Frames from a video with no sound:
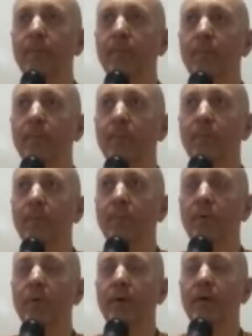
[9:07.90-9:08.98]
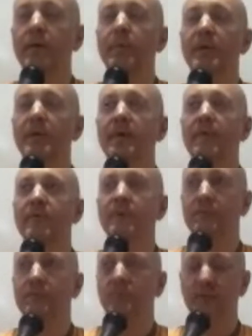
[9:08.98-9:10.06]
Okay, yeah, but that's a continuous